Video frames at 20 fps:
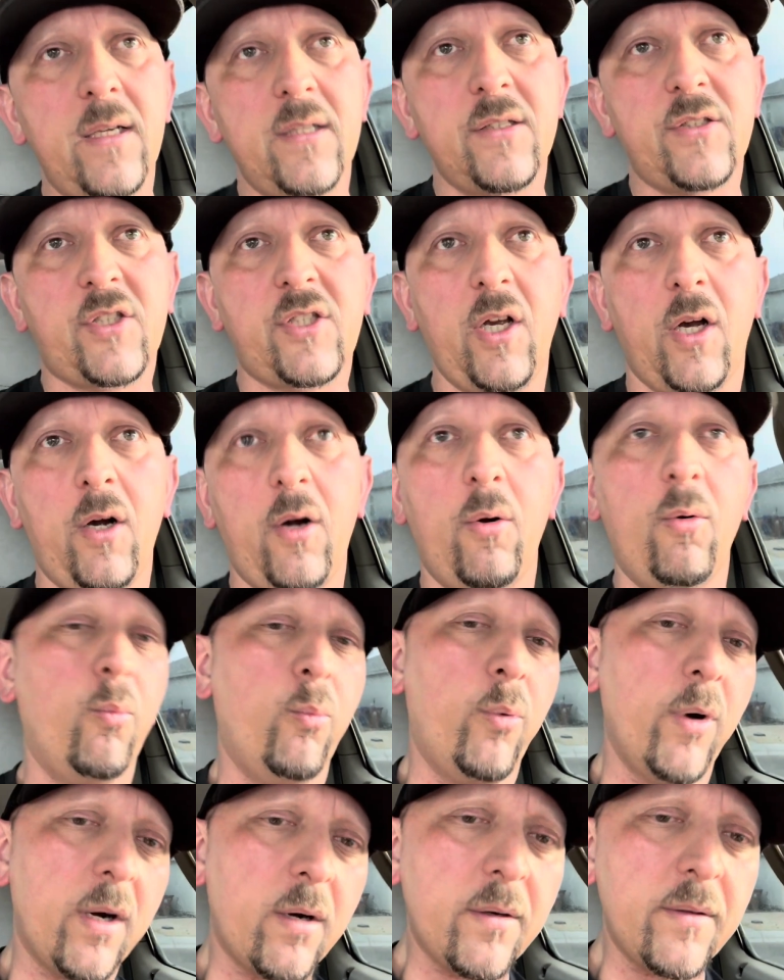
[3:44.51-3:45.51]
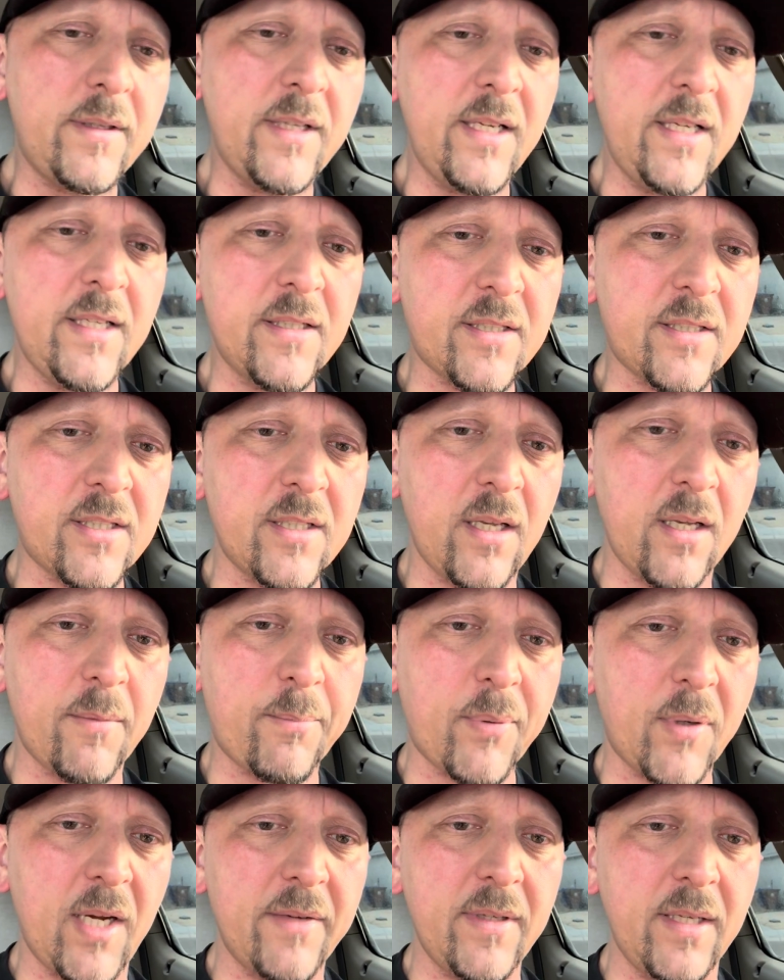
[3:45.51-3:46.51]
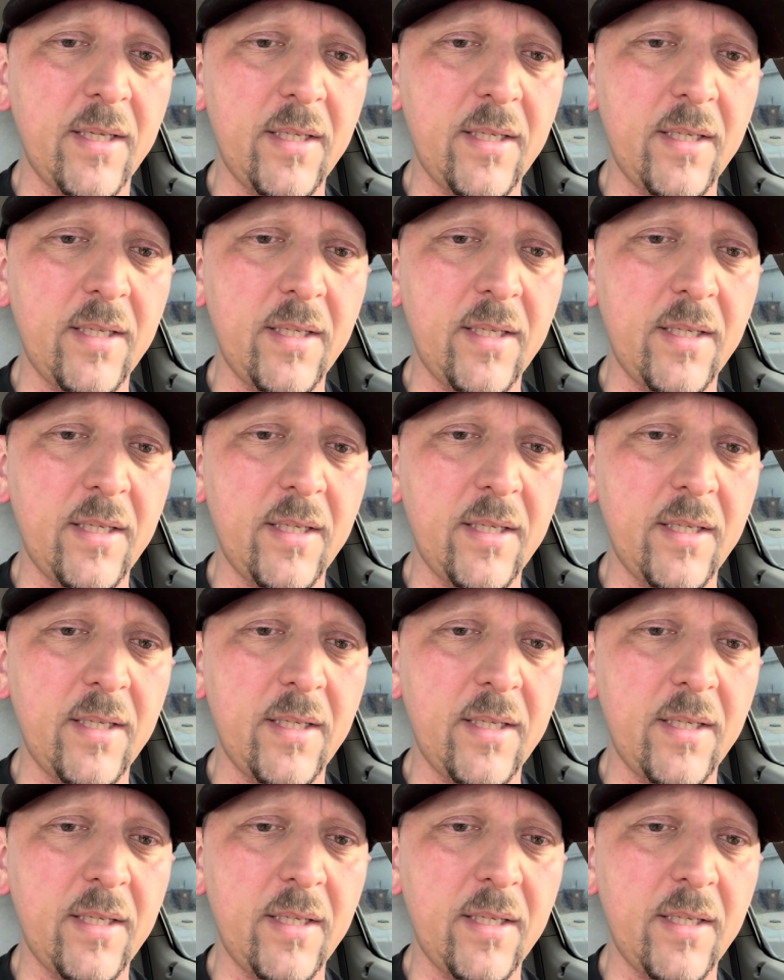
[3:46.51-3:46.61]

So where are these private